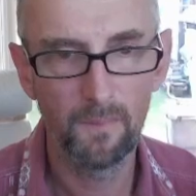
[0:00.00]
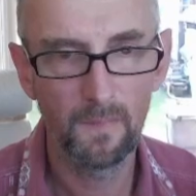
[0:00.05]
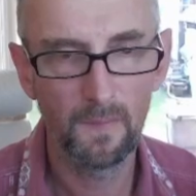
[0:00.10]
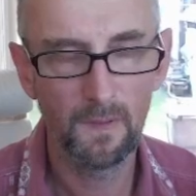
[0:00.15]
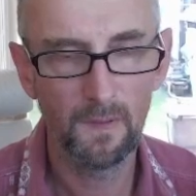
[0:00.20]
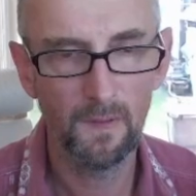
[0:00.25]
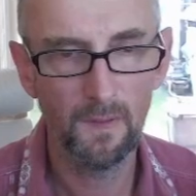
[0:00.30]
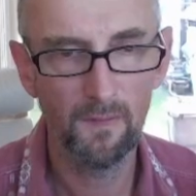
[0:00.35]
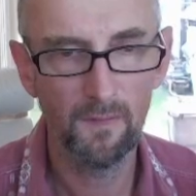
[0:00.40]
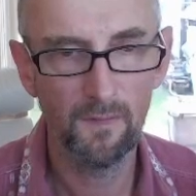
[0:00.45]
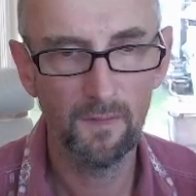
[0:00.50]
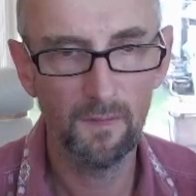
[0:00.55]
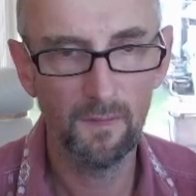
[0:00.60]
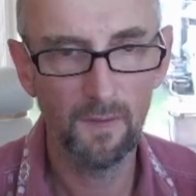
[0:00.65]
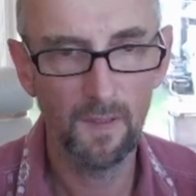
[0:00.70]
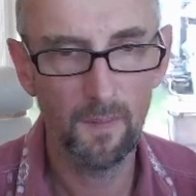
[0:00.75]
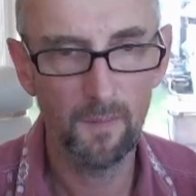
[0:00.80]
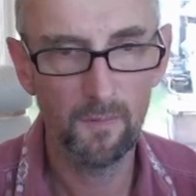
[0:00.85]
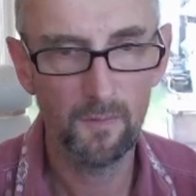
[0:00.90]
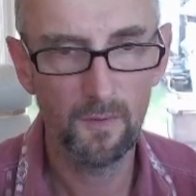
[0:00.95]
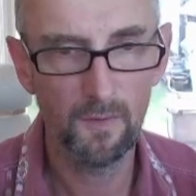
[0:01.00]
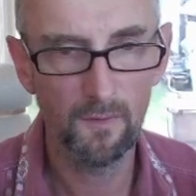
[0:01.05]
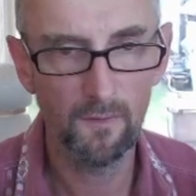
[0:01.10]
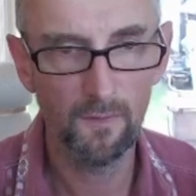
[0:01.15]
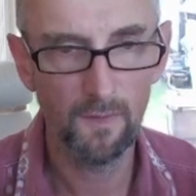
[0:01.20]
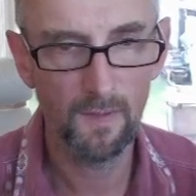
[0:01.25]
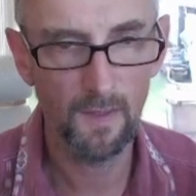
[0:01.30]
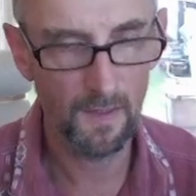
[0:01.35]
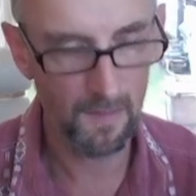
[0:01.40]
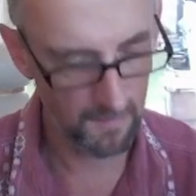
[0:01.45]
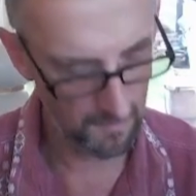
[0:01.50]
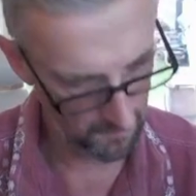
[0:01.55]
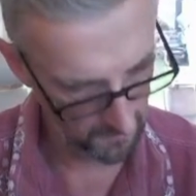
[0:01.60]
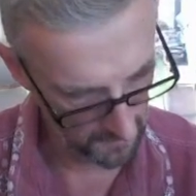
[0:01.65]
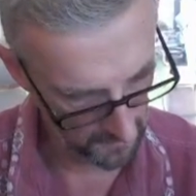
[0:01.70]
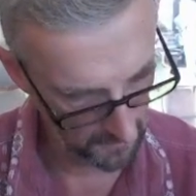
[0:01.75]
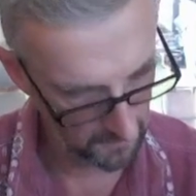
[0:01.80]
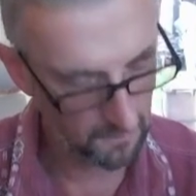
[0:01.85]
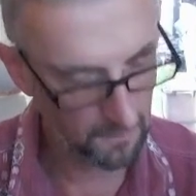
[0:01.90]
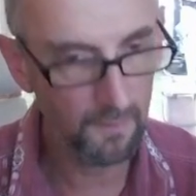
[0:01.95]
ESC telemetry, so that
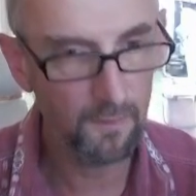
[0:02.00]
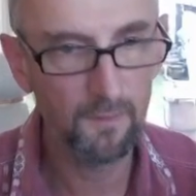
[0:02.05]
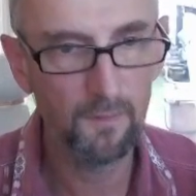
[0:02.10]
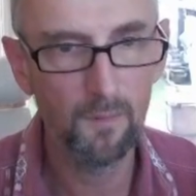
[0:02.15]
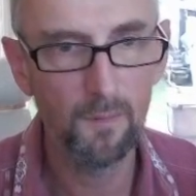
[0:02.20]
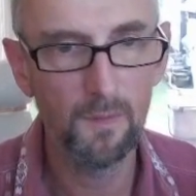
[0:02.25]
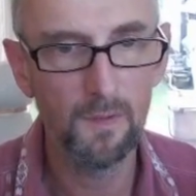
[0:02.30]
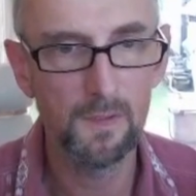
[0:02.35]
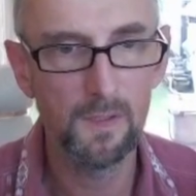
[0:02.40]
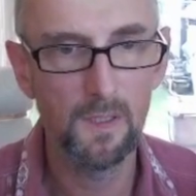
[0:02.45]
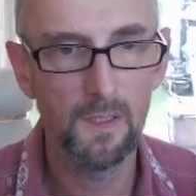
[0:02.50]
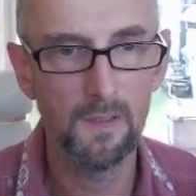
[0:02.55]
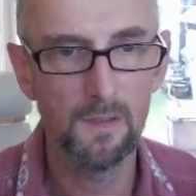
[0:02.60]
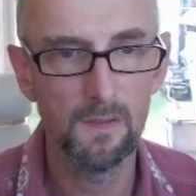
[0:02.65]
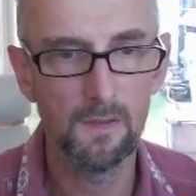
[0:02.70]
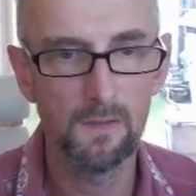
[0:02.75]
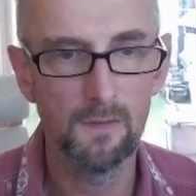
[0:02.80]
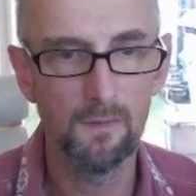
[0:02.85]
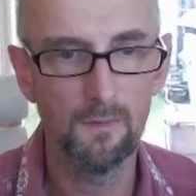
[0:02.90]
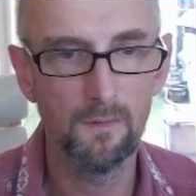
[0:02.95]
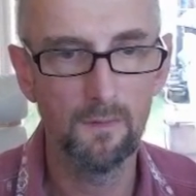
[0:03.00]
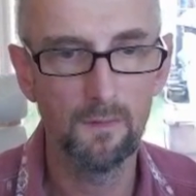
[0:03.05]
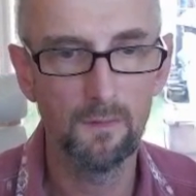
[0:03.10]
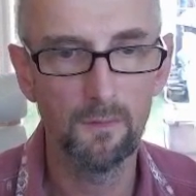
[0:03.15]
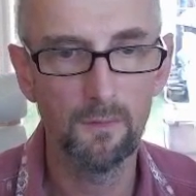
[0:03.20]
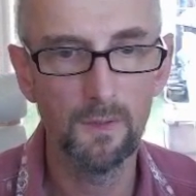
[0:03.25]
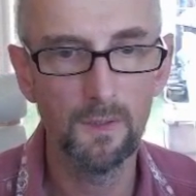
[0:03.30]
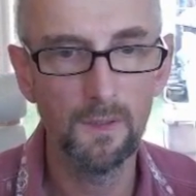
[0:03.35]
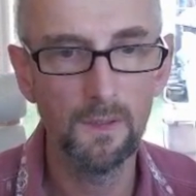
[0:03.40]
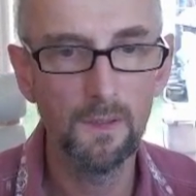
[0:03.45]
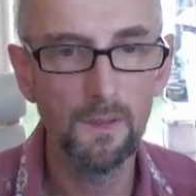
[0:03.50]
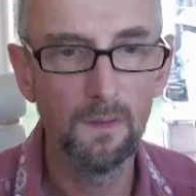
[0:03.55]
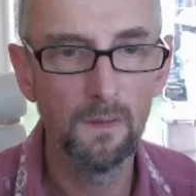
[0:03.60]
mode needs to be changed to 3.